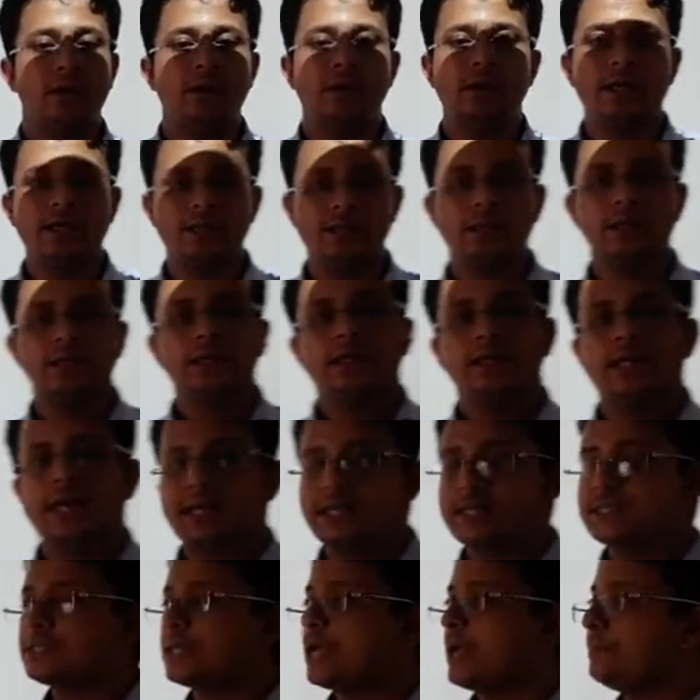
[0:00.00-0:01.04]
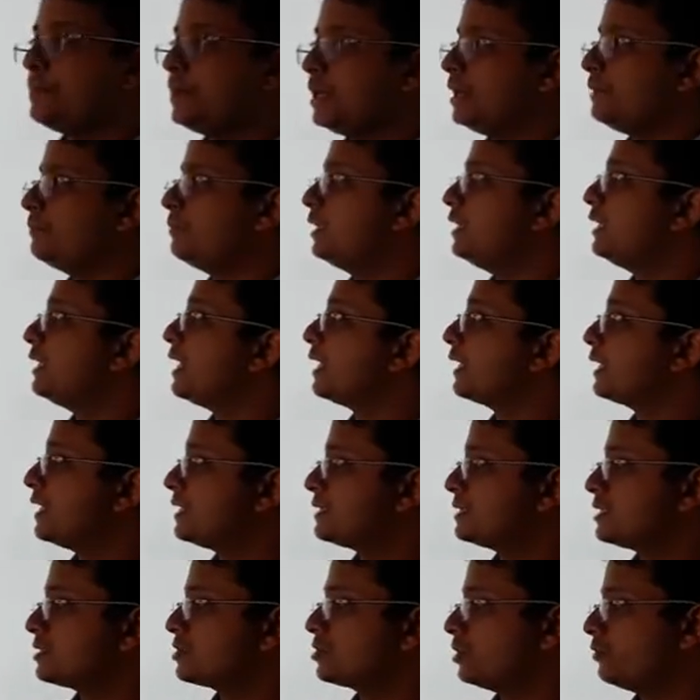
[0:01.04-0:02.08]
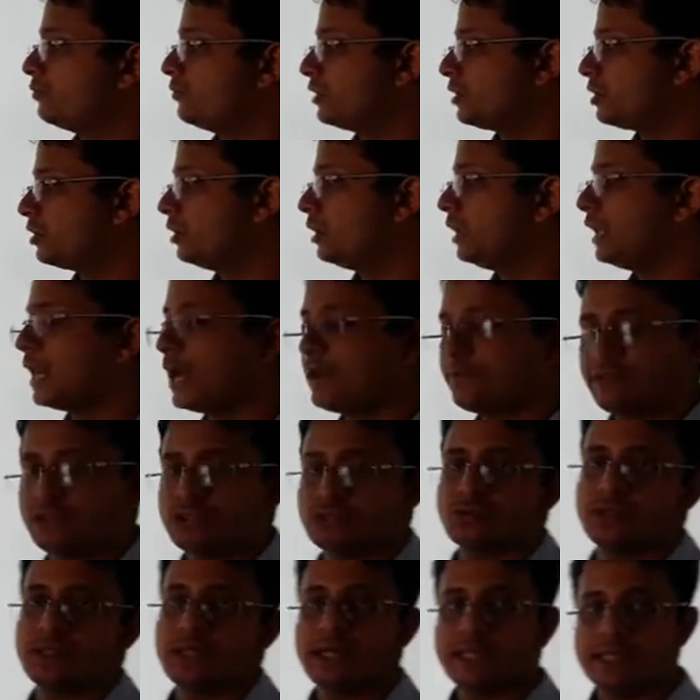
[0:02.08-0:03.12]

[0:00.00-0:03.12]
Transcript: Right? That is available in the cases of your life insurance.